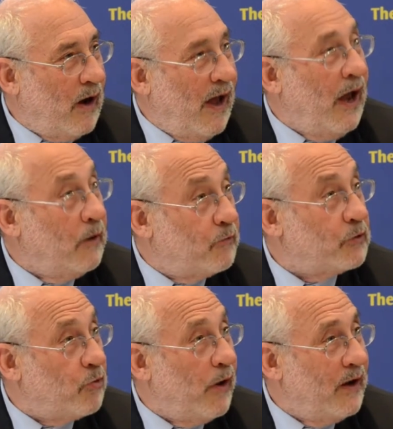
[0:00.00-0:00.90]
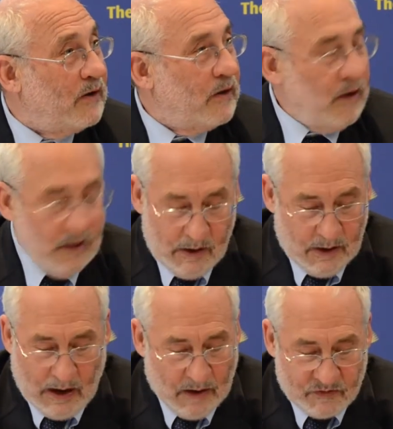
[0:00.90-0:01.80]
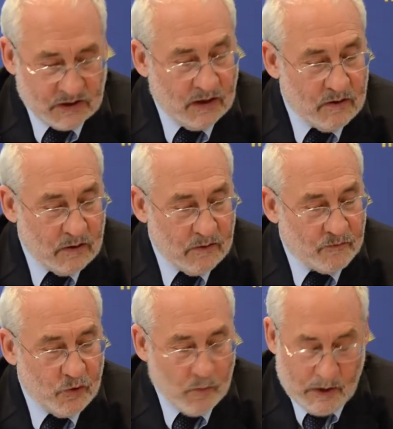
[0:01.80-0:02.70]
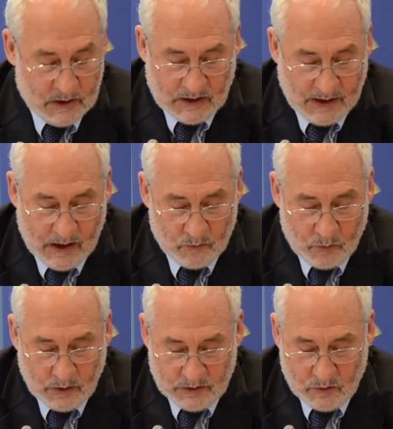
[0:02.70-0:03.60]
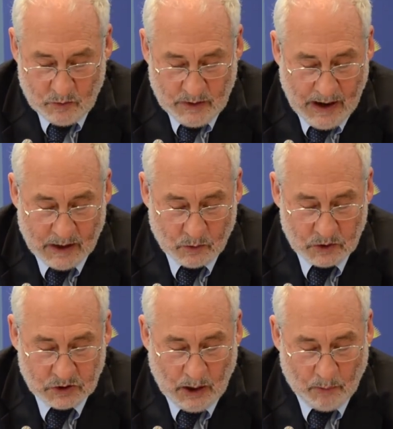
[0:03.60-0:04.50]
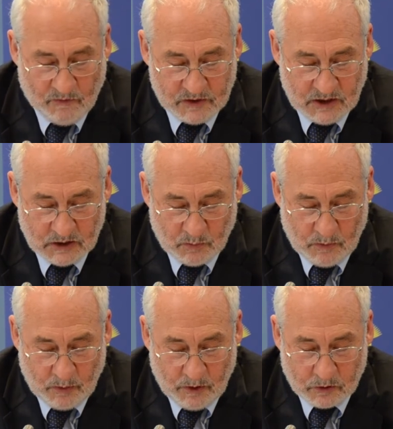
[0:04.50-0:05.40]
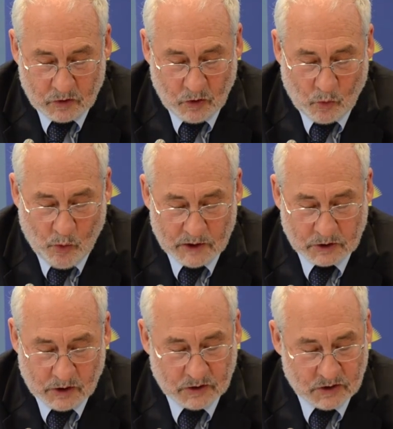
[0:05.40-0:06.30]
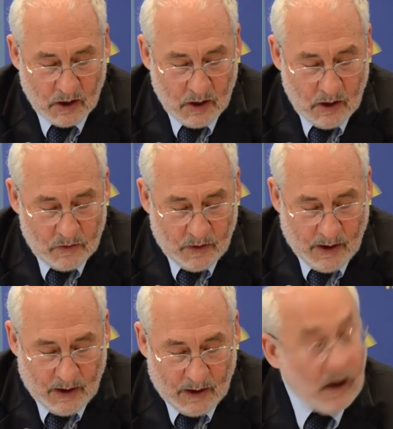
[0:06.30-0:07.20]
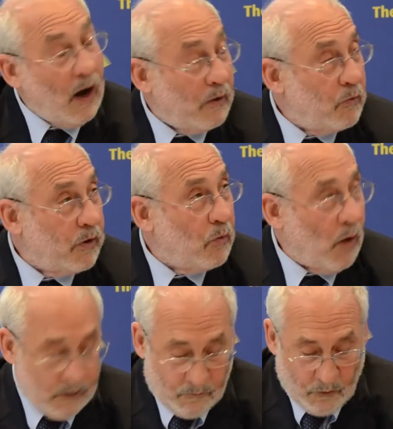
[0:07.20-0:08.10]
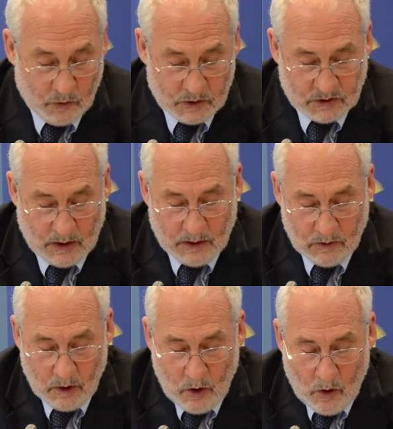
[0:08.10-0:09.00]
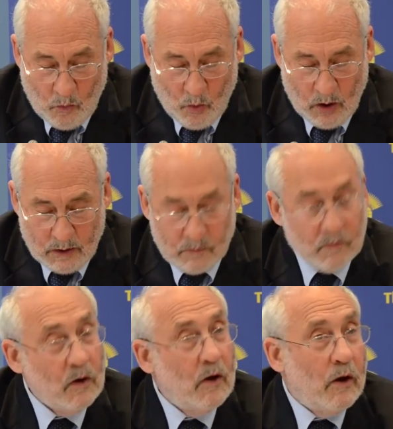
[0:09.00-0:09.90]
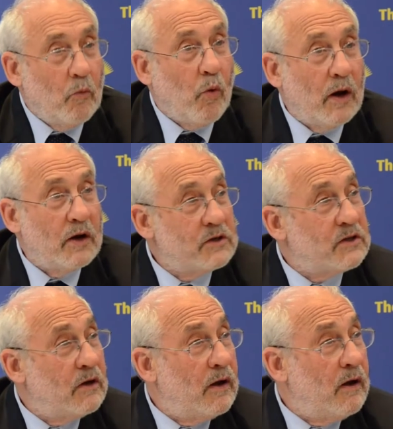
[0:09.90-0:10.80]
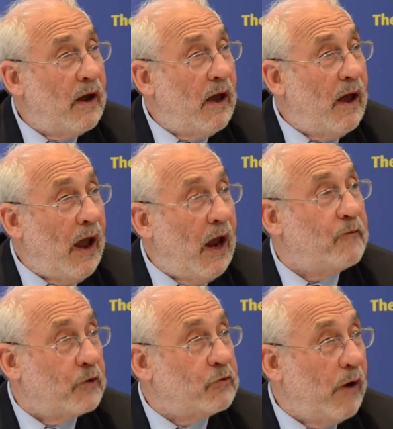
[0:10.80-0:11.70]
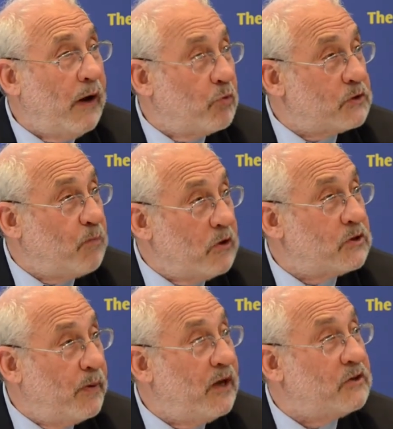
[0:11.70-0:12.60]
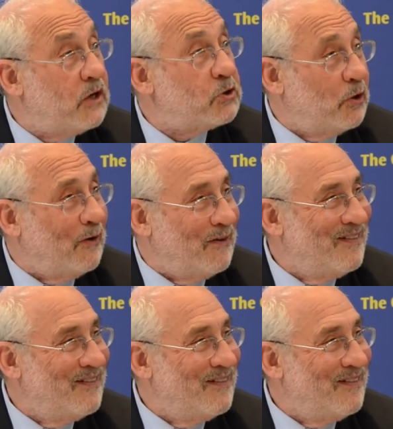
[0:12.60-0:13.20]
aid for trade. And obviously in a few minutes I can't really do an adequate job of assessment, but there are two questions that I really want to focus on. One was, aid for trade was supposed to be additional.